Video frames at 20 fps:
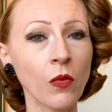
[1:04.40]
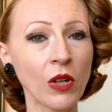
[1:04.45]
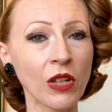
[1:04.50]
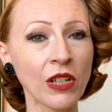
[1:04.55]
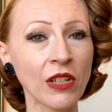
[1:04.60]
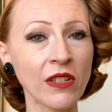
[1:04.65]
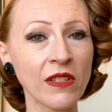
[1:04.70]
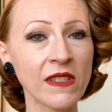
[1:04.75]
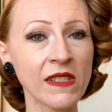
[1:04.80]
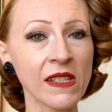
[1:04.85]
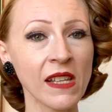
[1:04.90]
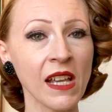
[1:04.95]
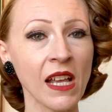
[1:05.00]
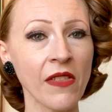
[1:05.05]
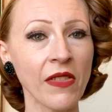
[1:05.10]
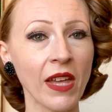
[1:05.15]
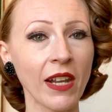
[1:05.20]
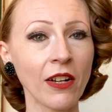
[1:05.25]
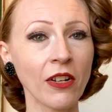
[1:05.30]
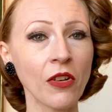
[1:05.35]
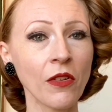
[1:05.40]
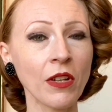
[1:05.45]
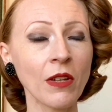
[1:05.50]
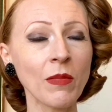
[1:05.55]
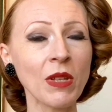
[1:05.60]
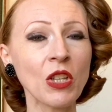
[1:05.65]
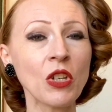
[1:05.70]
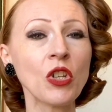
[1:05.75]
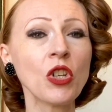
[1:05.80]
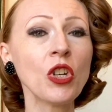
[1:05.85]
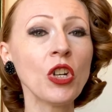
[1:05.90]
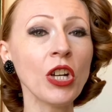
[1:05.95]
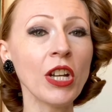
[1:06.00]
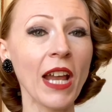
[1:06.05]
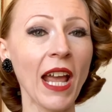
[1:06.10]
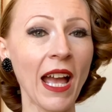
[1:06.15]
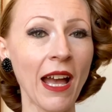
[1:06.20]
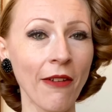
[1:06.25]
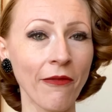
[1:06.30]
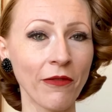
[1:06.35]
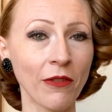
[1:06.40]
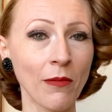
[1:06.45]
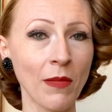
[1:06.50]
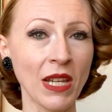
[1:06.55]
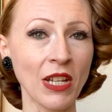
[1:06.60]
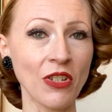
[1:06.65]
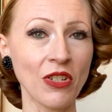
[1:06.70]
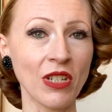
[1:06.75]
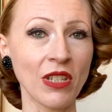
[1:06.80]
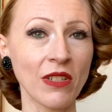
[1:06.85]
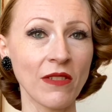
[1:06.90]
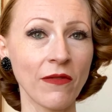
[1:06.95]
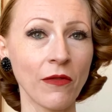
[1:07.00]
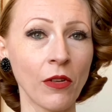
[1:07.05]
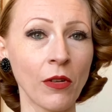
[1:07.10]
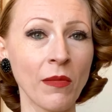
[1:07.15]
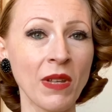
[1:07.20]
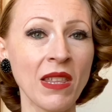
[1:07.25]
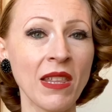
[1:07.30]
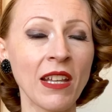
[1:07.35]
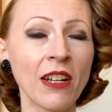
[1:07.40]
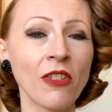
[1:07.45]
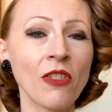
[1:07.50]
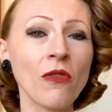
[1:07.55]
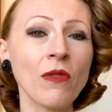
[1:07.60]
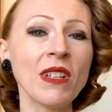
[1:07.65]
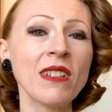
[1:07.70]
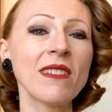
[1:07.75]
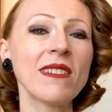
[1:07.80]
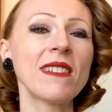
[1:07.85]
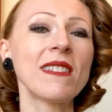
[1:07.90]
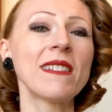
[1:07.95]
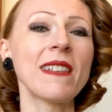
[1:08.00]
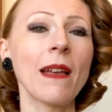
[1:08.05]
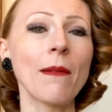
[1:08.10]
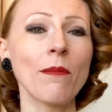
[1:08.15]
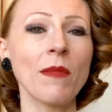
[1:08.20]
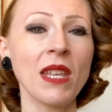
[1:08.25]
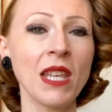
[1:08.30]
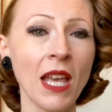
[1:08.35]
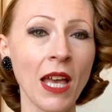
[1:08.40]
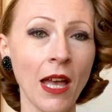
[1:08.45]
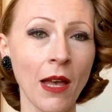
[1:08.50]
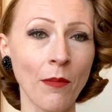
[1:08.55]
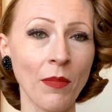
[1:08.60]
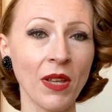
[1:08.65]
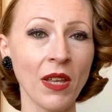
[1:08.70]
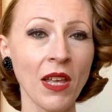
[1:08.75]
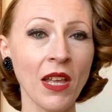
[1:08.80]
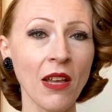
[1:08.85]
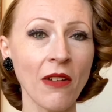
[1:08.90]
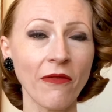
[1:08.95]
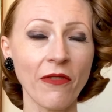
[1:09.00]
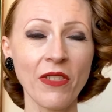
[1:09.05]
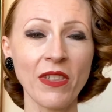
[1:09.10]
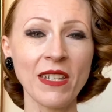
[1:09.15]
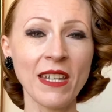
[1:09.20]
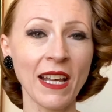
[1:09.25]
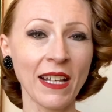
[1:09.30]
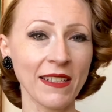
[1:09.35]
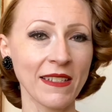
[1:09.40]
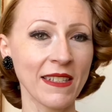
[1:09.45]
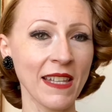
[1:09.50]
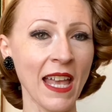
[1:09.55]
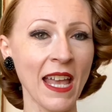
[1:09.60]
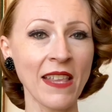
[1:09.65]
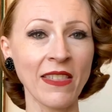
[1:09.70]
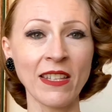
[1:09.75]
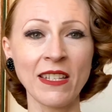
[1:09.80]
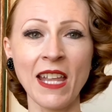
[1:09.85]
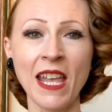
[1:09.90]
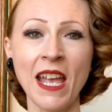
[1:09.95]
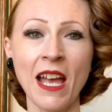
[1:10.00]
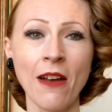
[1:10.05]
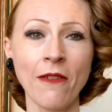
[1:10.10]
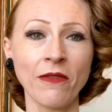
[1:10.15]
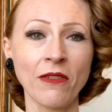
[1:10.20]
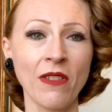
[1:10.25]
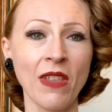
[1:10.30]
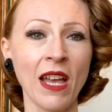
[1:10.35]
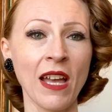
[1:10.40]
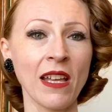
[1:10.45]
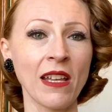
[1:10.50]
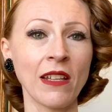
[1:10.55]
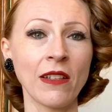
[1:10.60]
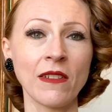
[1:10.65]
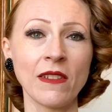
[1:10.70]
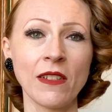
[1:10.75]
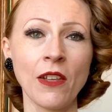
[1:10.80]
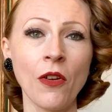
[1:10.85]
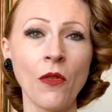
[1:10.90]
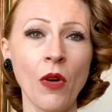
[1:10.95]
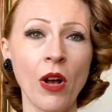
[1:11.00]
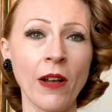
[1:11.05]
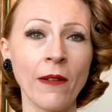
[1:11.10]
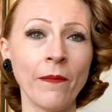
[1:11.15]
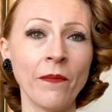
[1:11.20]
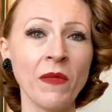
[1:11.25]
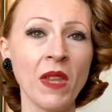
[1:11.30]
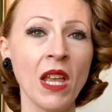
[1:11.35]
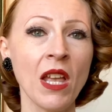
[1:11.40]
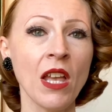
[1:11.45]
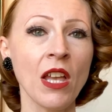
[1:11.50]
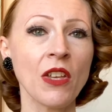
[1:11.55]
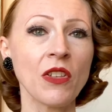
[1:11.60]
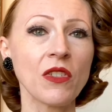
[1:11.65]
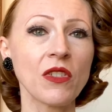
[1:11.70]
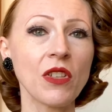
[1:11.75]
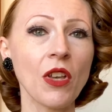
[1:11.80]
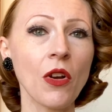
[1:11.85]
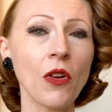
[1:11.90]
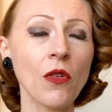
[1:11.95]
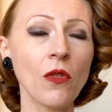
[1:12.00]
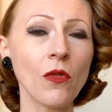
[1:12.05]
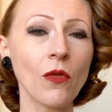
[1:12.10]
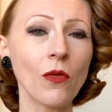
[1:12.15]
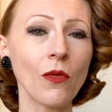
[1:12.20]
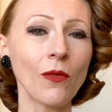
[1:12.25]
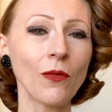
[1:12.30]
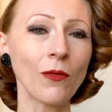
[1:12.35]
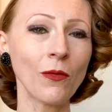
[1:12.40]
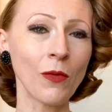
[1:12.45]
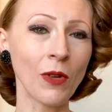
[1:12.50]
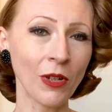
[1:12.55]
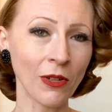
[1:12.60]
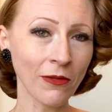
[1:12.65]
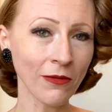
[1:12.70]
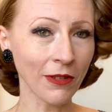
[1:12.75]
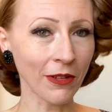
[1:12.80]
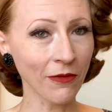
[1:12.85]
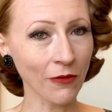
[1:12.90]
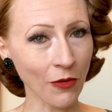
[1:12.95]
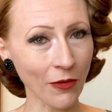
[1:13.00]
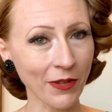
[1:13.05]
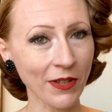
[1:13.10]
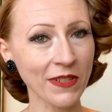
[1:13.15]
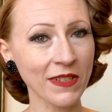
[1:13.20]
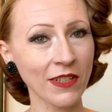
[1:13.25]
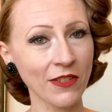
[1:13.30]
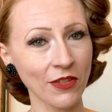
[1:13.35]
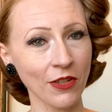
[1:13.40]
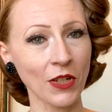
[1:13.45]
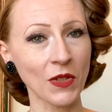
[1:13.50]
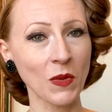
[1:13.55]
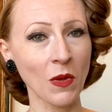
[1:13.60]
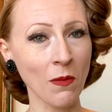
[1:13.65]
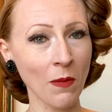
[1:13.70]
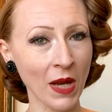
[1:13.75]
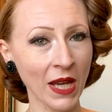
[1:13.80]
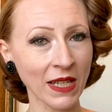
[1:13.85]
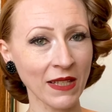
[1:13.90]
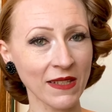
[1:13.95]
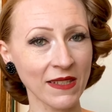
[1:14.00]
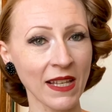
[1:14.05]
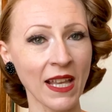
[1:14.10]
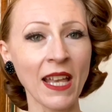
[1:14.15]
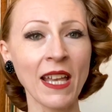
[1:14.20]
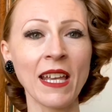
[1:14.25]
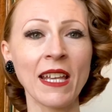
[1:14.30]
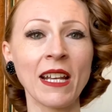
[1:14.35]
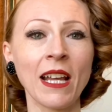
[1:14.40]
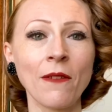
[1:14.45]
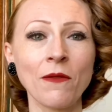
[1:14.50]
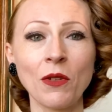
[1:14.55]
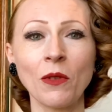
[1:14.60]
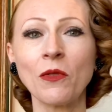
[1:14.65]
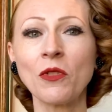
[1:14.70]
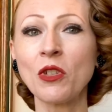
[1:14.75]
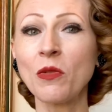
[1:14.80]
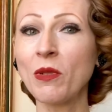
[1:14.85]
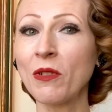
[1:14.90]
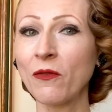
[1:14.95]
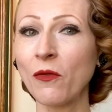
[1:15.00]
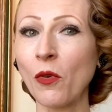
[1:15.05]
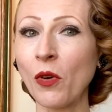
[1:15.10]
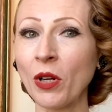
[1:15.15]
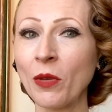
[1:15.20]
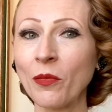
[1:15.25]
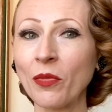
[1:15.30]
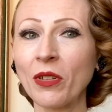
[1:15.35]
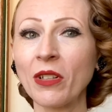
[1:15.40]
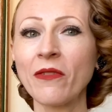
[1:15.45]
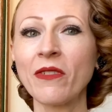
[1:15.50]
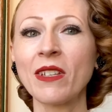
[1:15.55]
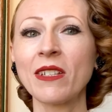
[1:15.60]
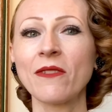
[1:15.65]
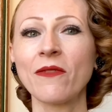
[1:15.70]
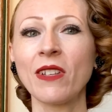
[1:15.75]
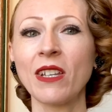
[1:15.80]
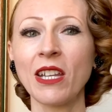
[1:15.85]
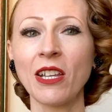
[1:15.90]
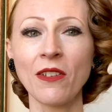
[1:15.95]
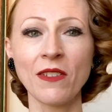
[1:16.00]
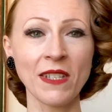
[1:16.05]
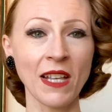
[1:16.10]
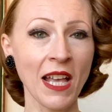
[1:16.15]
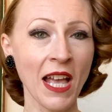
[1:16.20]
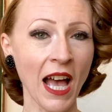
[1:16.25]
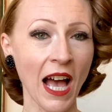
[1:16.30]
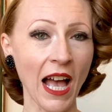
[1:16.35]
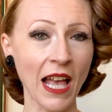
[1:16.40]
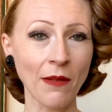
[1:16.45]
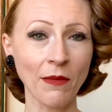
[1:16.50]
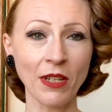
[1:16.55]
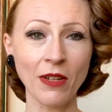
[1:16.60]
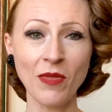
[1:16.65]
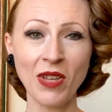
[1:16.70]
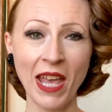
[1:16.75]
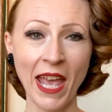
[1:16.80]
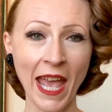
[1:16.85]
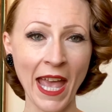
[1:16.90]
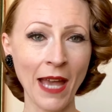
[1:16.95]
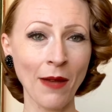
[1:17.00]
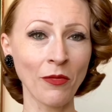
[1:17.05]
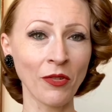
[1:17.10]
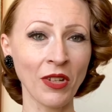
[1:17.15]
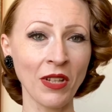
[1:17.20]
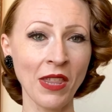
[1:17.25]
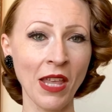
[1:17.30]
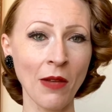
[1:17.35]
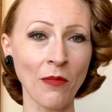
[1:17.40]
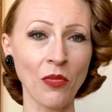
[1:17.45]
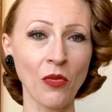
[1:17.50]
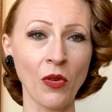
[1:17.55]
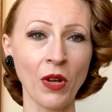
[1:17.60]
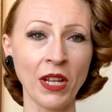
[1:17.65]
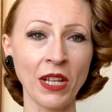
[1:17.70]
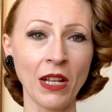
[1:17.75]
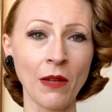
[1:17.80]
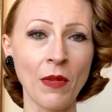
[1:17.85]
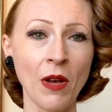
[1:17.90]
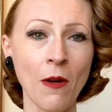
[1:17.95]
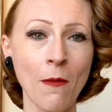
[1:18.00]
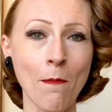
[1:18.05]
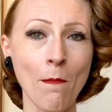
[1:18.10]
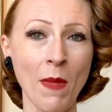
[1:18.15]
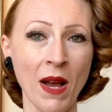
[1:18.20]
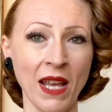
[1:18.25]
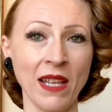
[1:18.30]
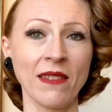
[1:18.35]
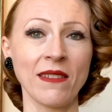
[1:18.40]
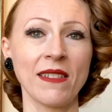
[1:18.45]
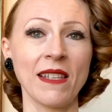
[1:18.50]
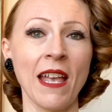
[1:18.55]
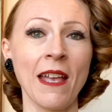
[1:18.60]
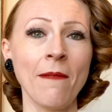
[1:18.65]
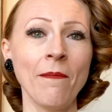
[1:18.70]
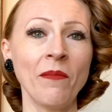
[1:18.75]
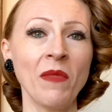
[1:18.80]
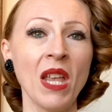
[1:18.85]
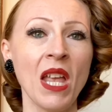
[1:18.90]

words that are going to be good affirmations for me that are going to set me up for the next day and the day after that and so on. So, well, of course, it starts with mindset. And I've told you before in previous videos, I'm going to be hammering that point about mindset.